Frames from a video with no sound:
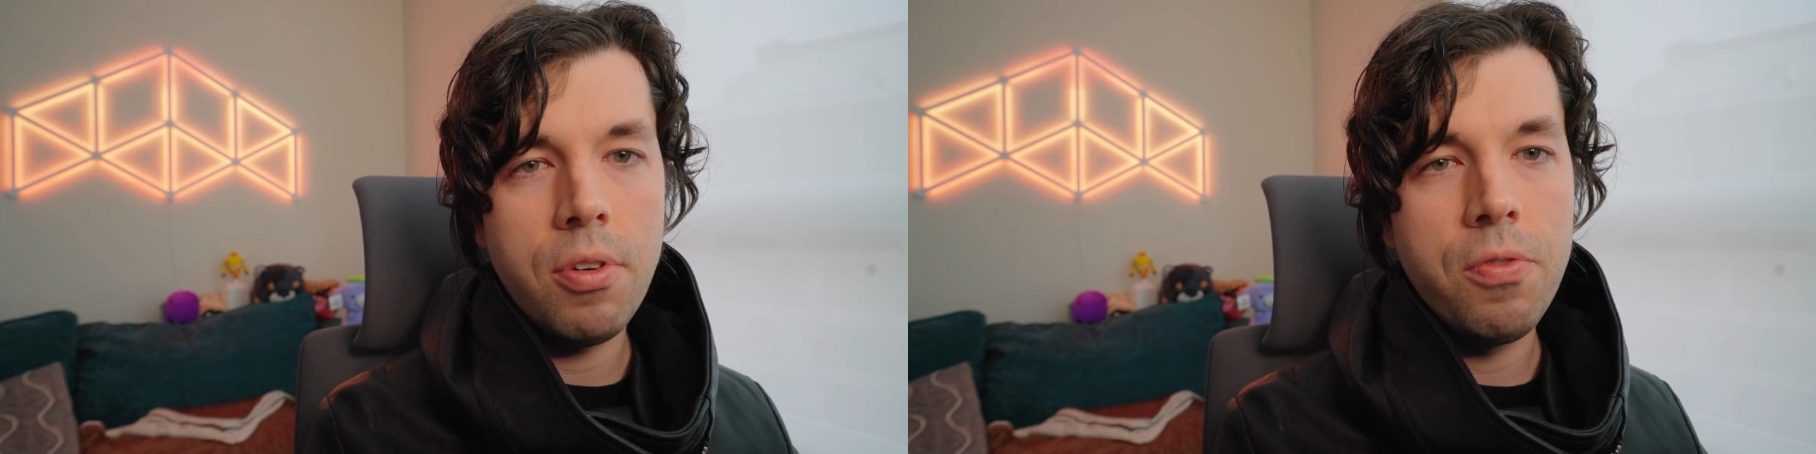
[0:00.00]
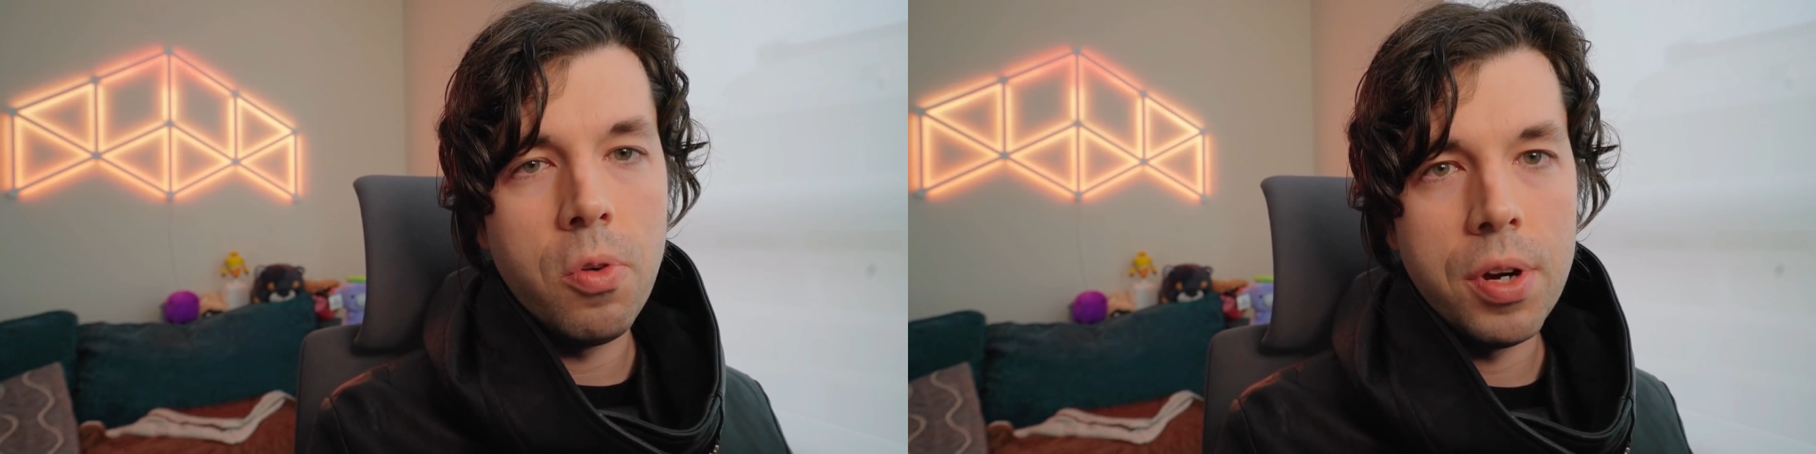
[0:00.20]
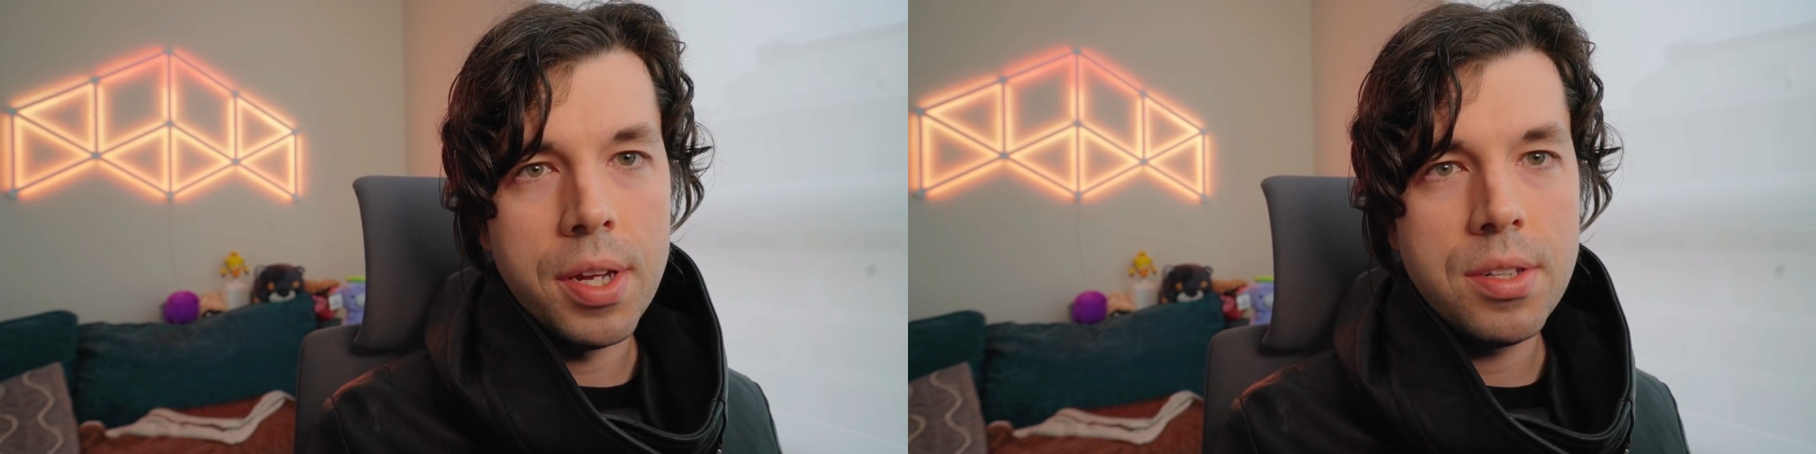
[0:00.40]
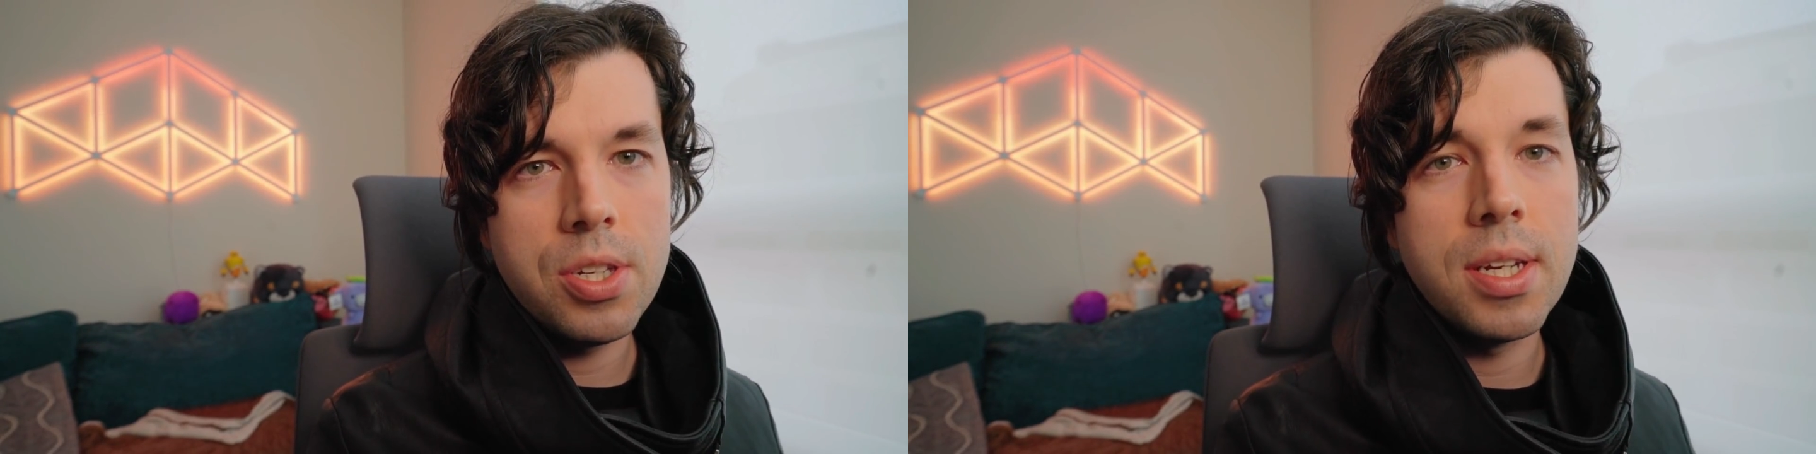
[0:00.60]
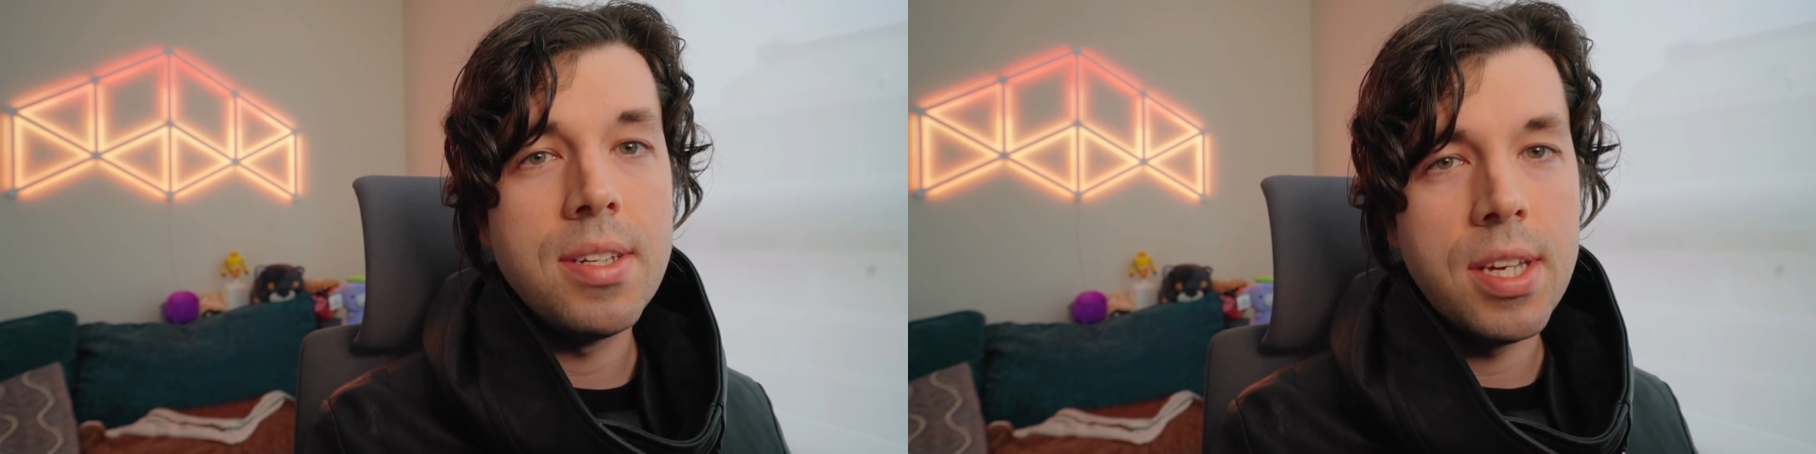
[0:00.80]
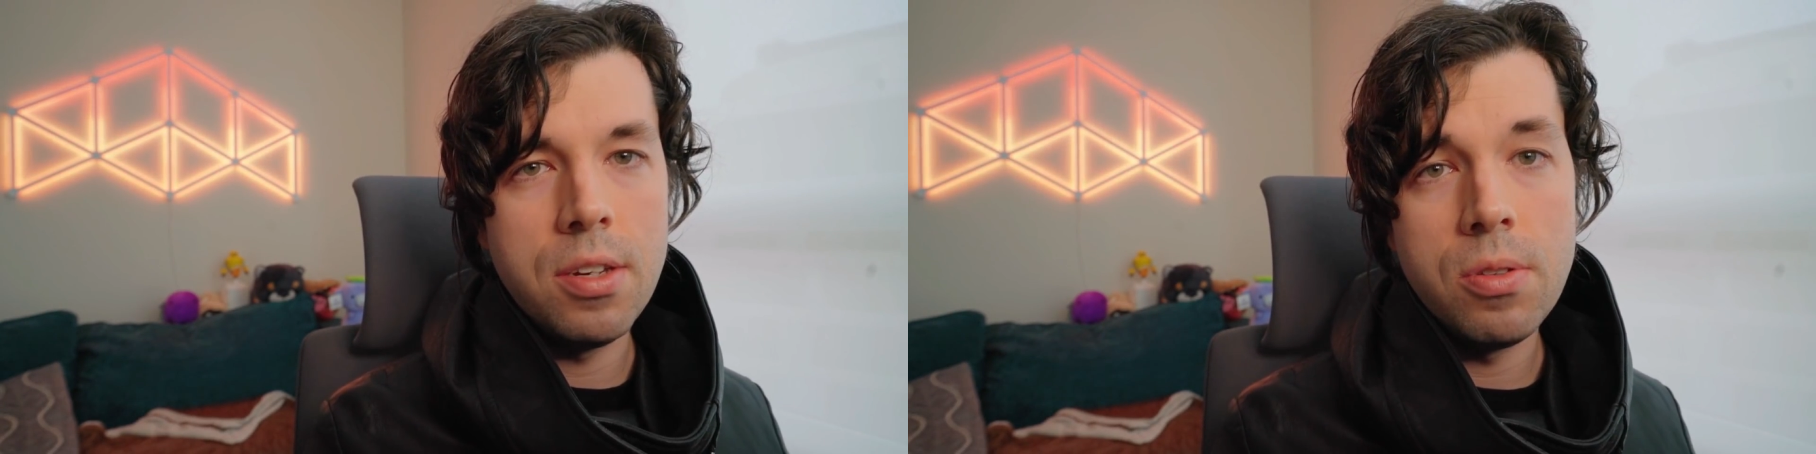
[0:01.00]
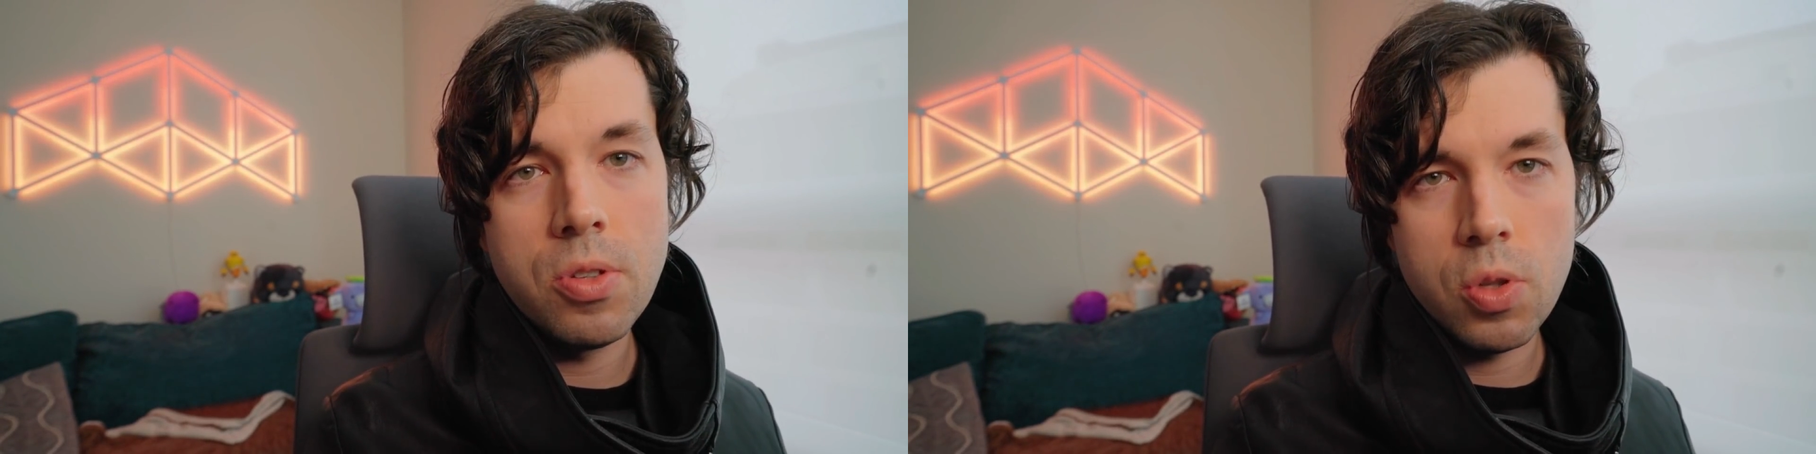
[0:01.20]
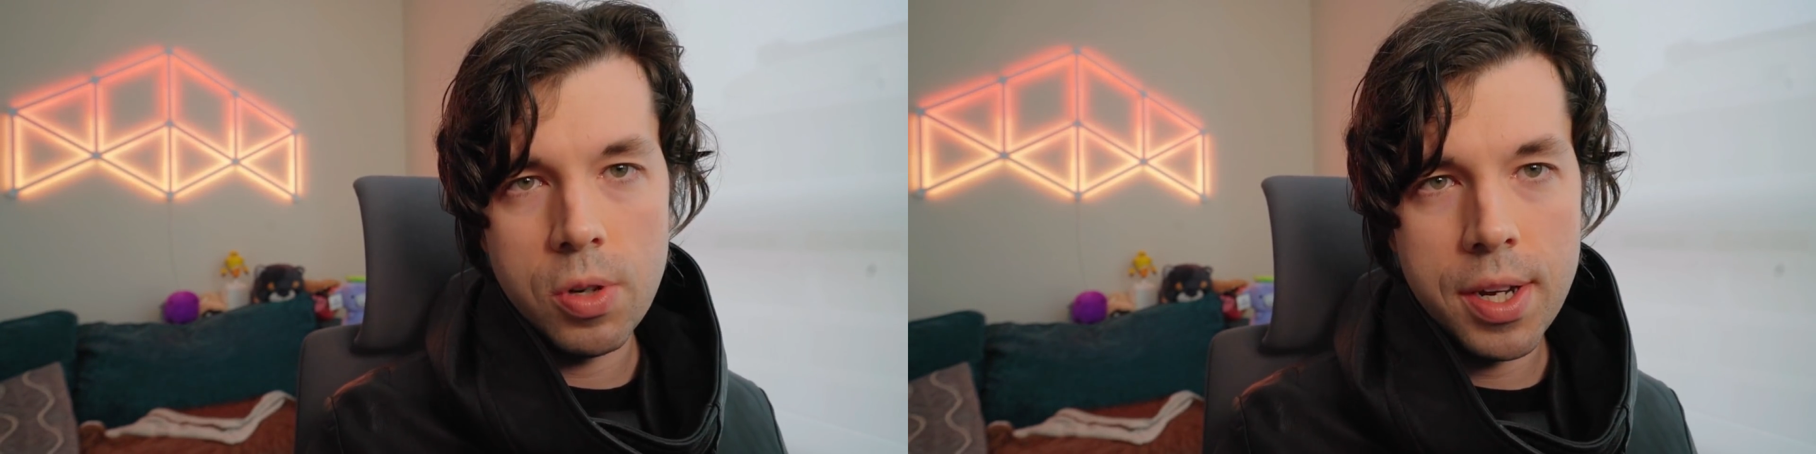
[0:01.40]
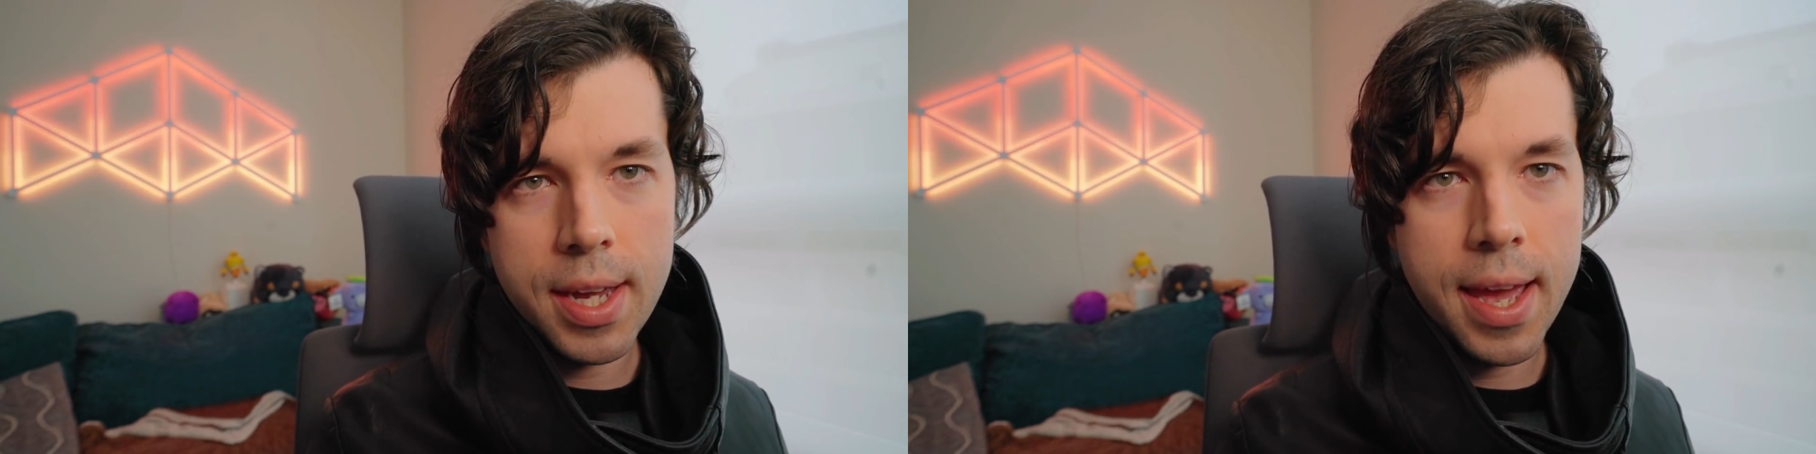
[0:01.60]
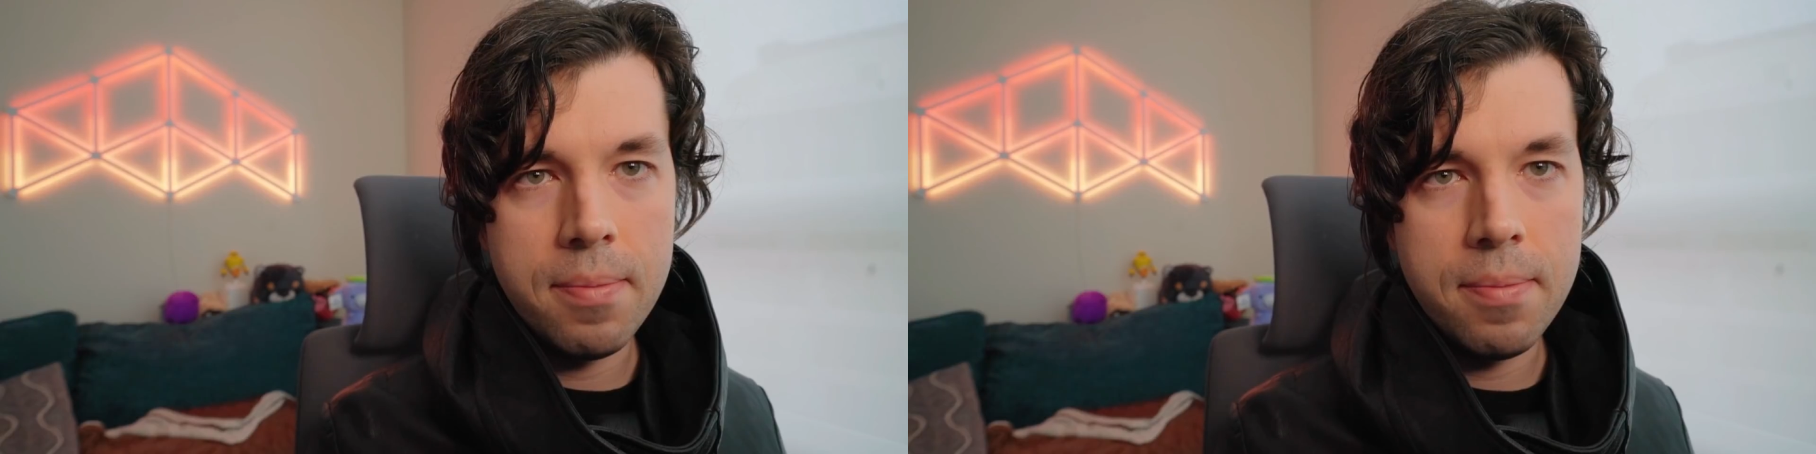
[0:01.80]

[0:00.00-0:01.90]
40 to continue the story again.